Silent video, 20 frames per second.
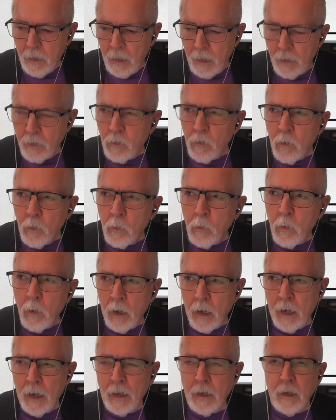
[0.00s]
I don't know
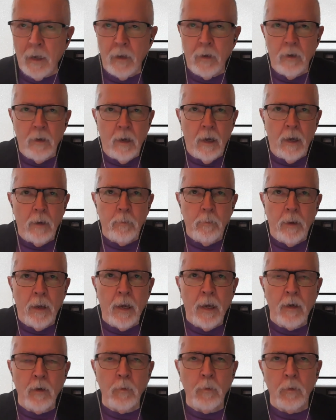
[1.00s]
why on an
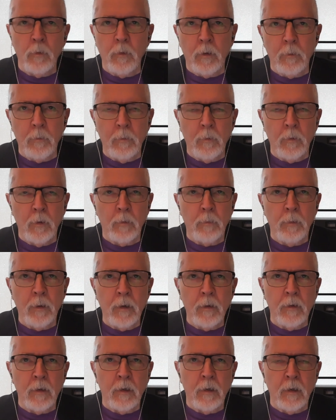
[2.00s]
iPad it would work
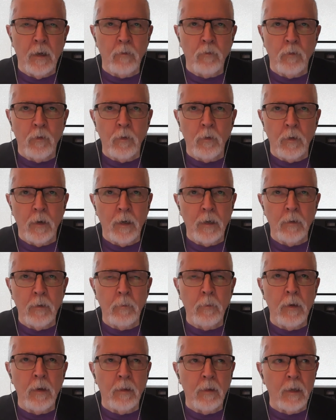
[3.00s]
better than an iPhone, and I
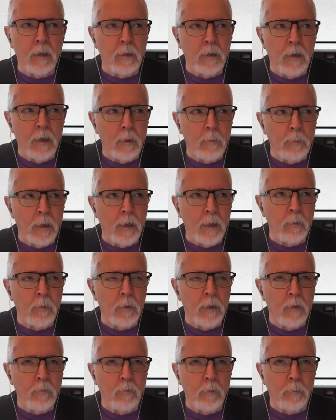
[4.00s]
didn't think an iPad
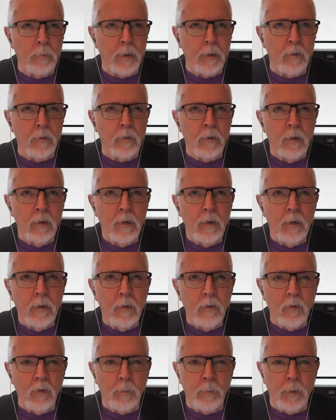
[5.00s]
would have a better
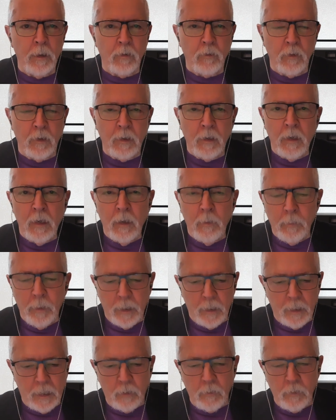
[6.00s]
GPS in it, but
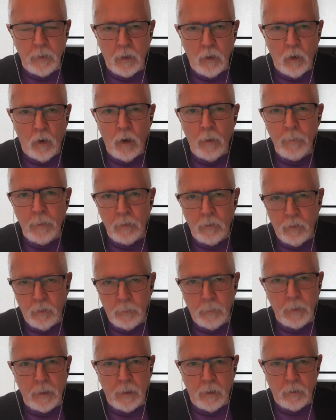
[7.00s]
I carry a Garmin
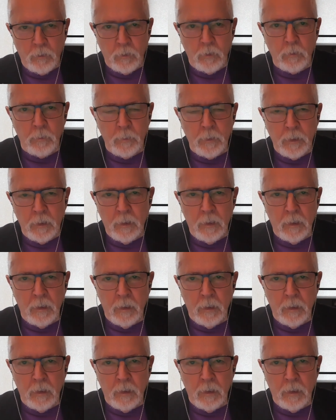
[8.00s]
GPS with me